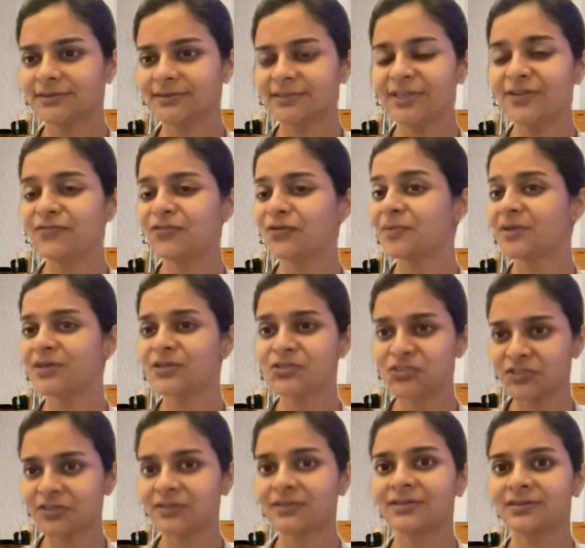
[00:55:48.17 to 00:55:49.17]

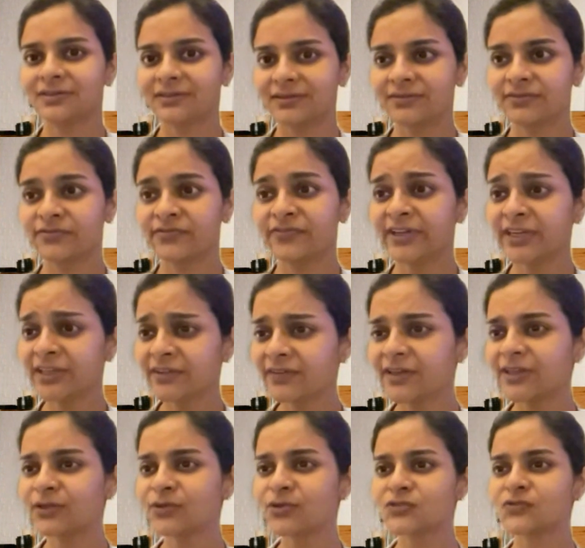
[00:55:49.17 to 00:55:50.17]
information, very,
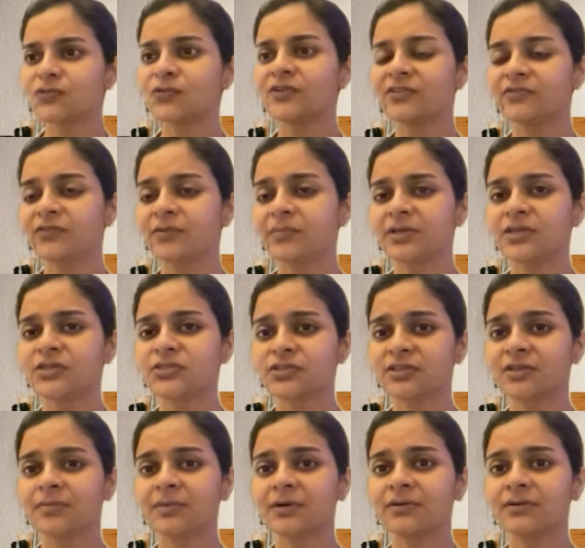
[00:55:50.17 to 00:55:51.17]
very useful
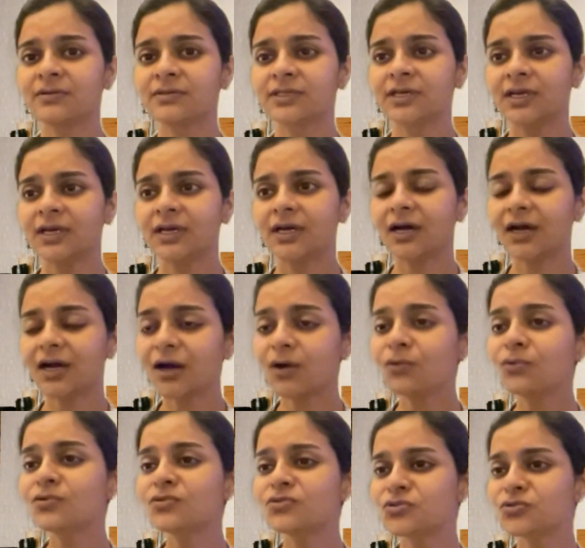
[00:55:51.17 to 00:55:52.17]
information about
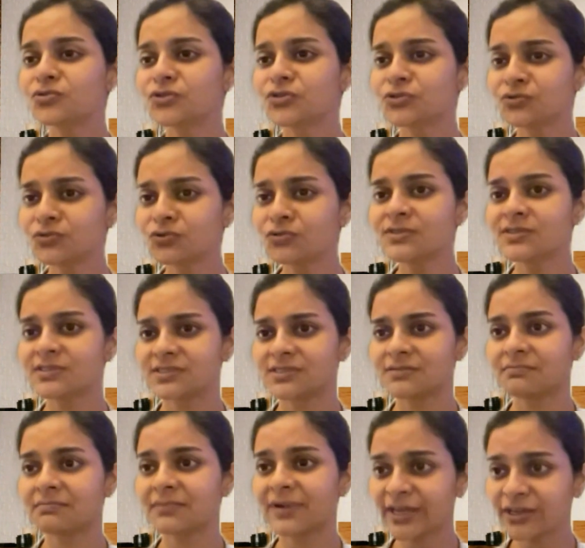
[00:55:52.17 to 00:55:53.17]
how to
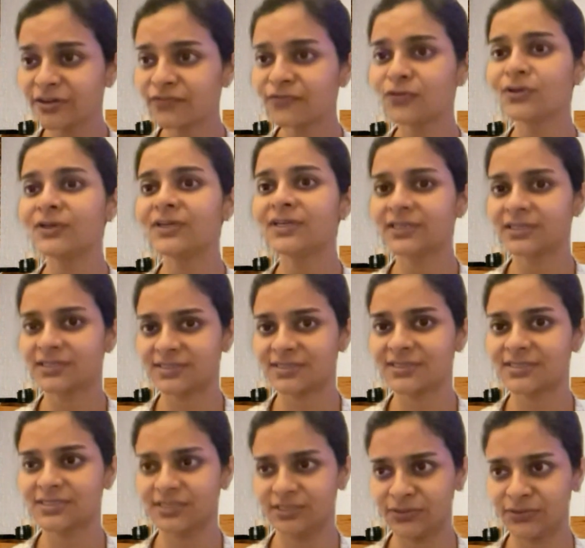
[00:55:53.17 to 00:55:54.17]
use mindfulness,
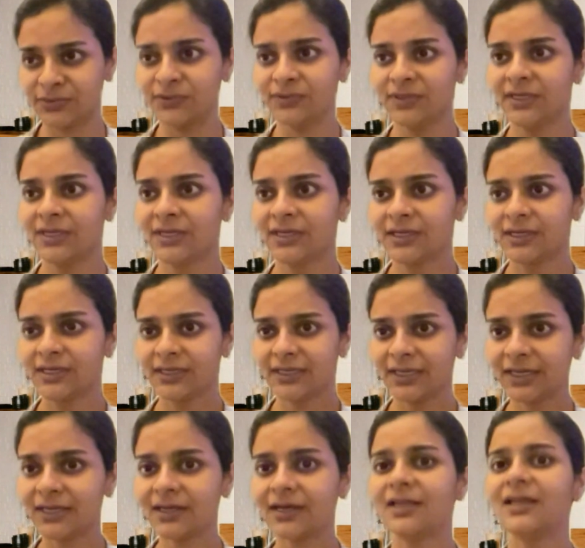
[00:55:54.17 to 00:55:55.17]
you know,
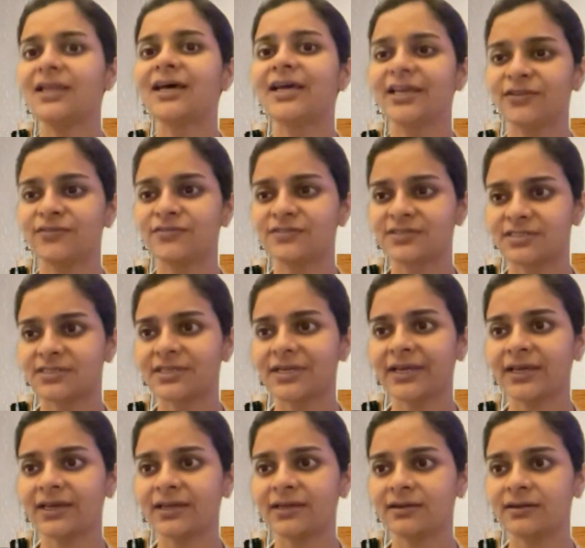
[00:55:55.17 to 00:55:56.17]
in our lives.
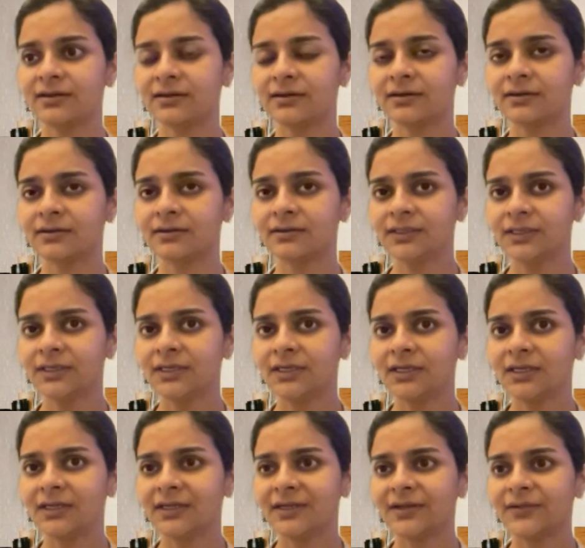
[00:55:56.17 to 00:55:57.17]
And
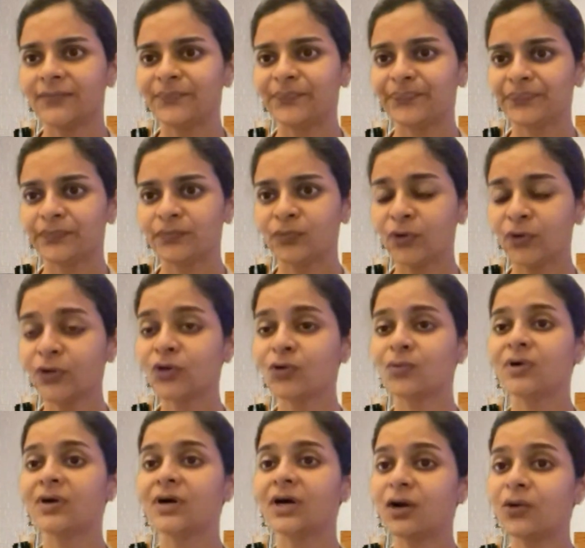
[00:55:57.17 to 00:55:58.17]

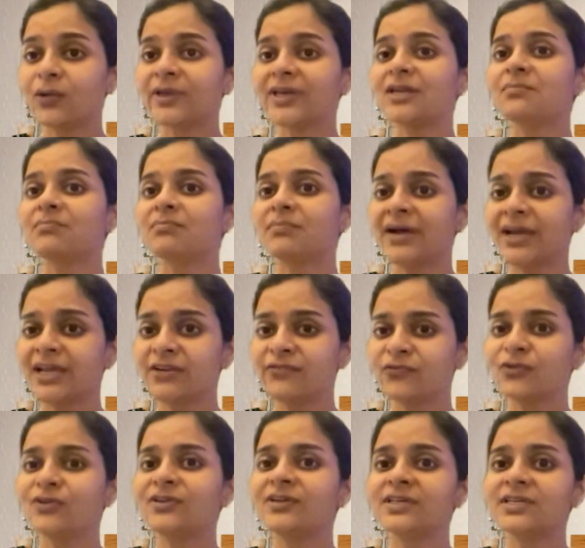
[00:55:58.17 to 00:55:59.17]
moreover, how can
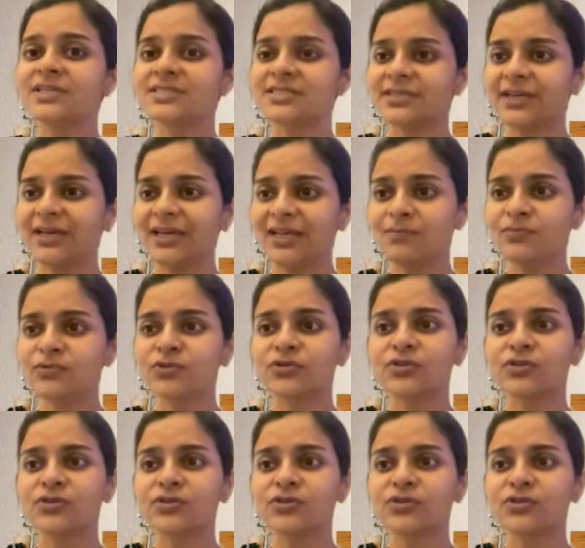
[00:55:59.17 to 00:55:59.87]
mindfulness help to